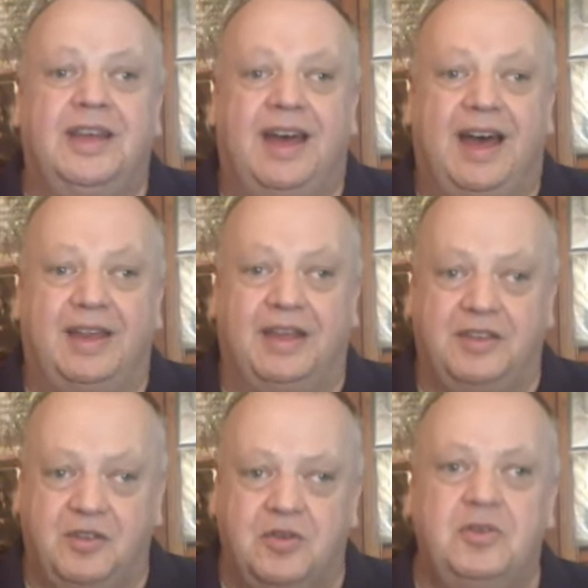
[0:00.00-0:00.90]
and I
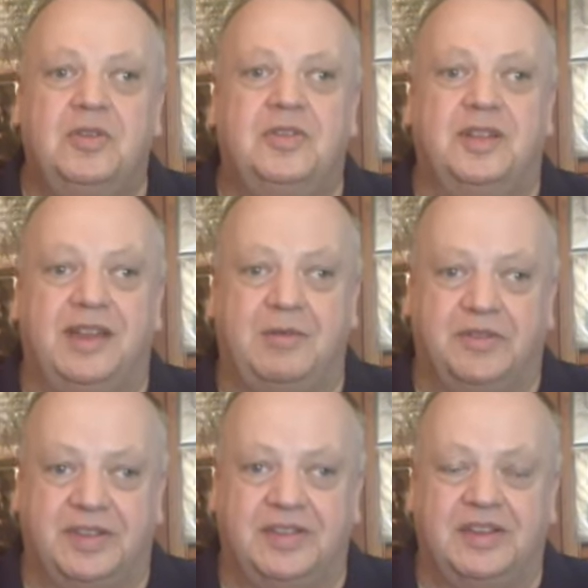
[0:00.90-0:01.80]
knew that he was
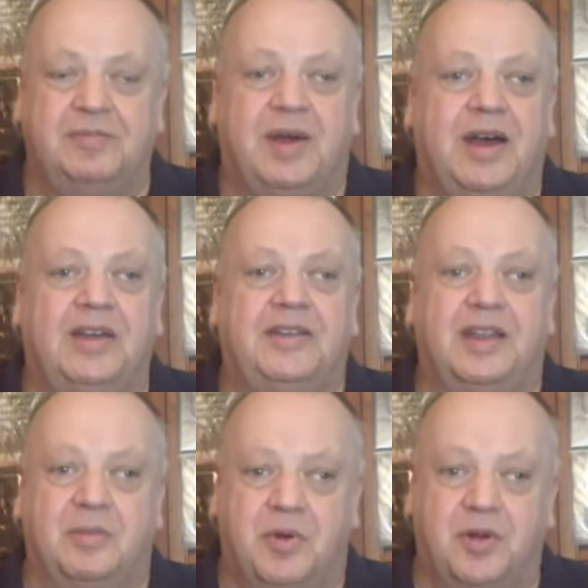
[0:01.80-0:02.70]
in this band, and I
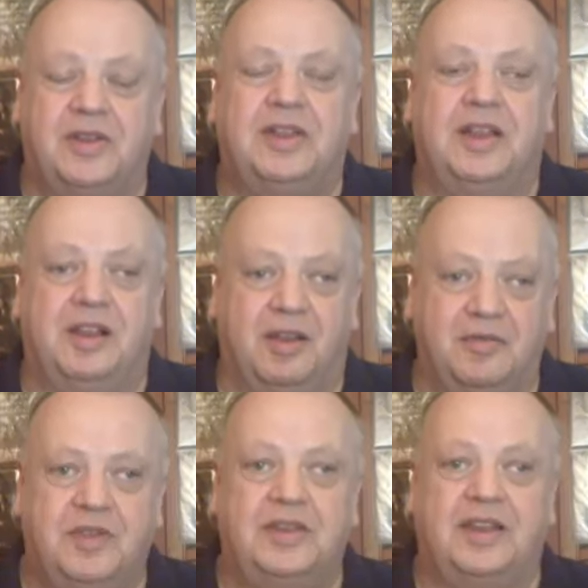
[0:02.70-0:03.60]
bought it and I loved
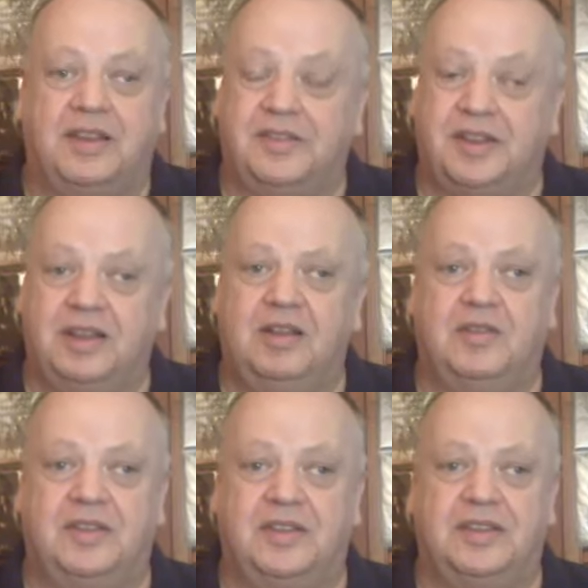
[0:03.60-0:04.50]
it, and I still love it
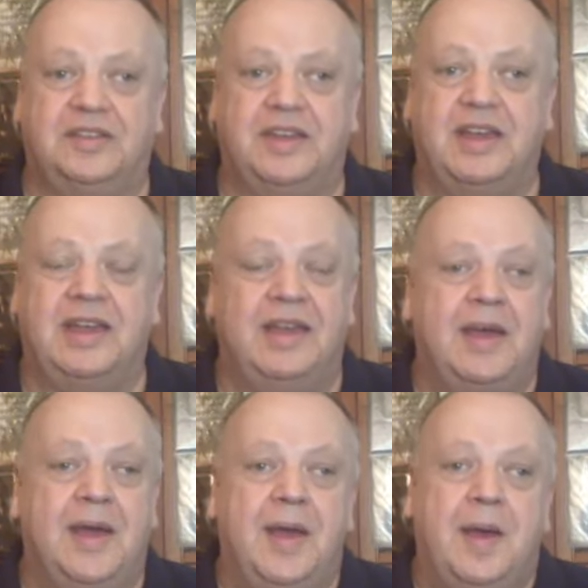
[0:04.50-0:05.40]
to this day.
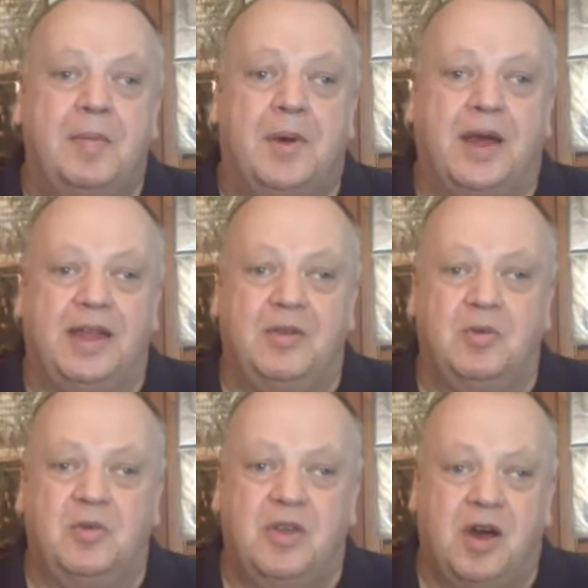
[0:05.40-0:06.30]
But I know
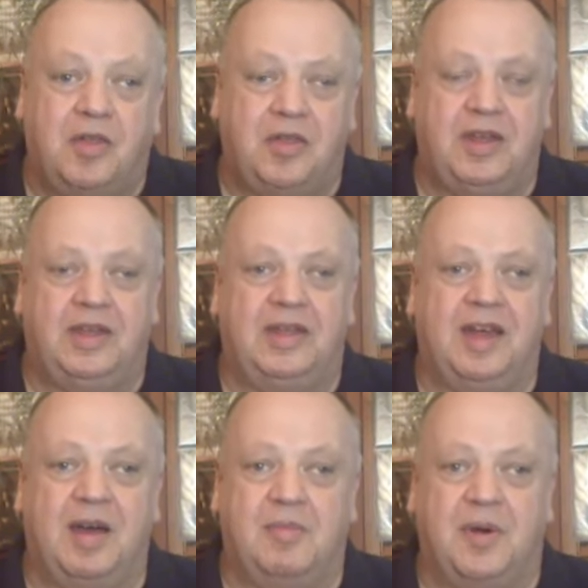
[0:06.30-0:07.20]
nothing
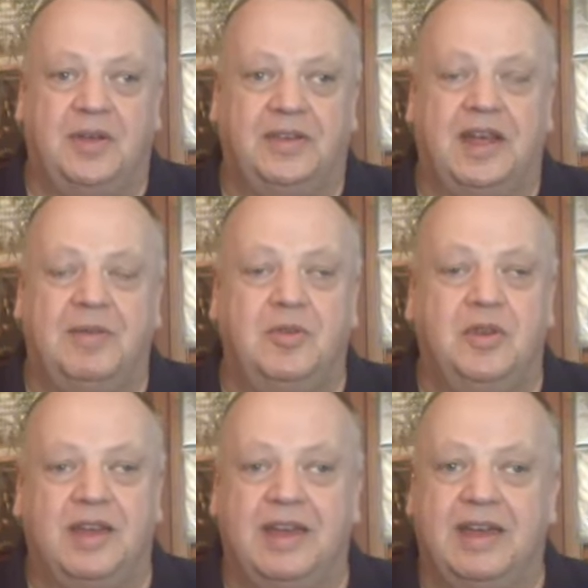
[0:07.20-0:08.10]
about Time
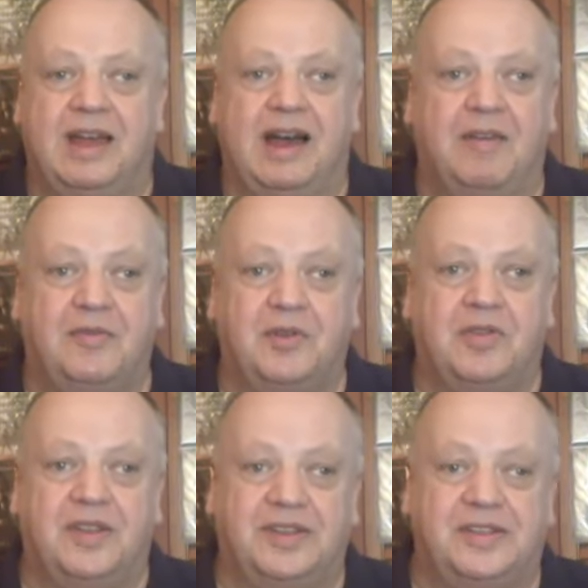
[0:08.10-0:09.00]
UK after
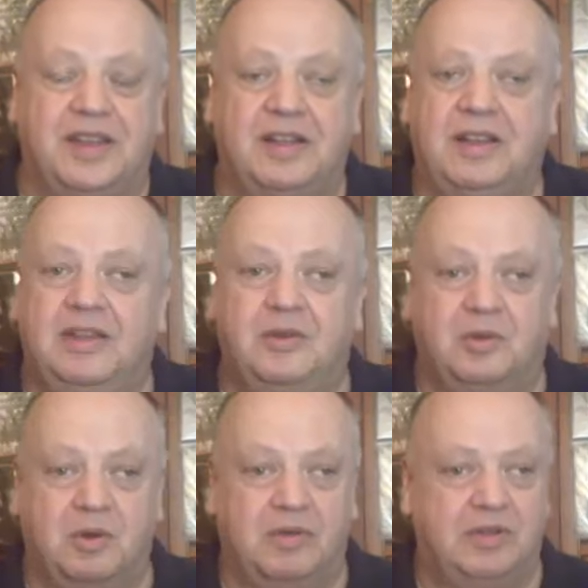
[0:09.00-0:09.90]
this single. I don't
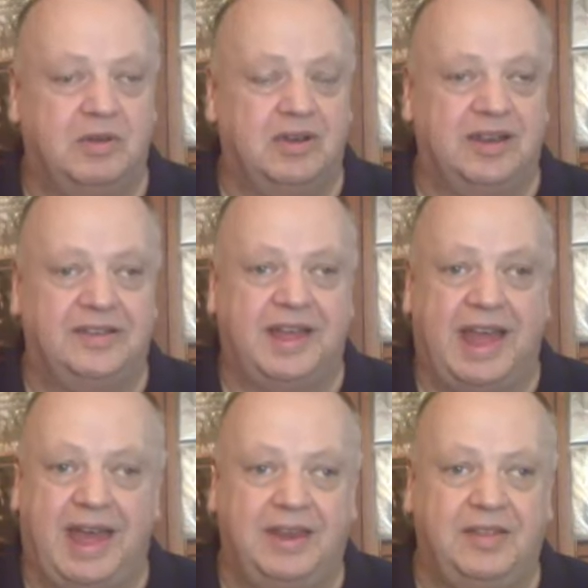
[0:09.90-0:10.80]
know if they released
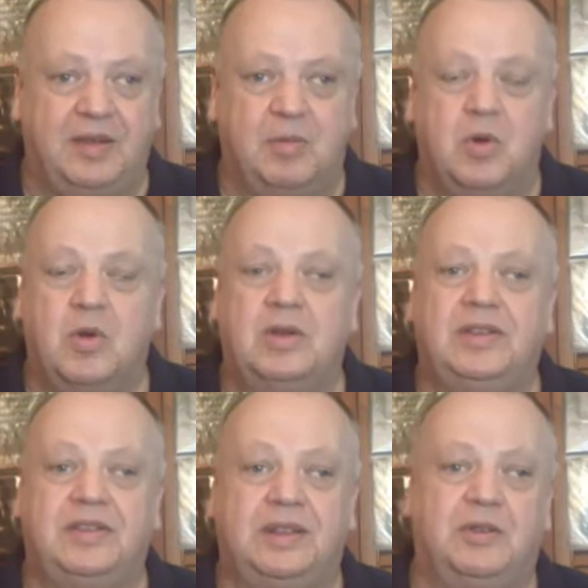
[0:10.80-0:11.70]
anything more.
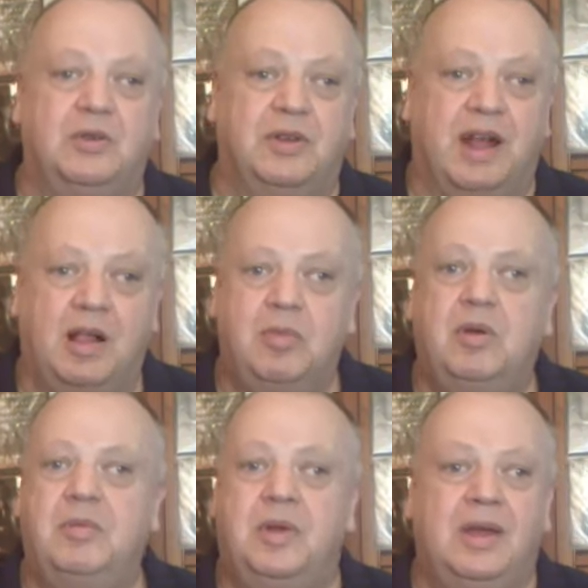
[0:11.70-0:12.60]
Did they do an
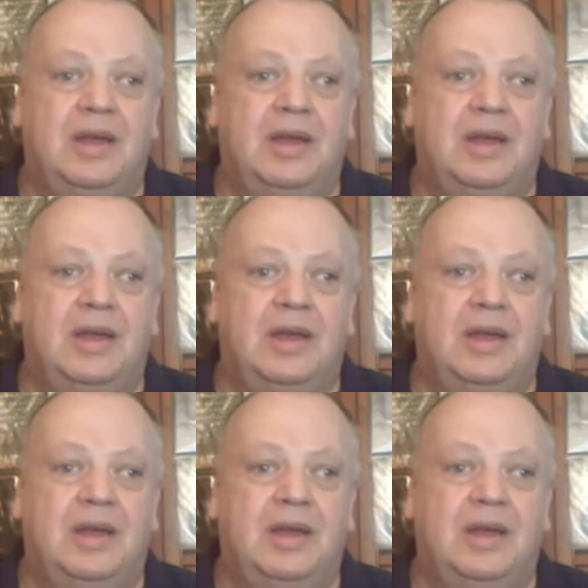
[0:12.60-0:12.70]
album?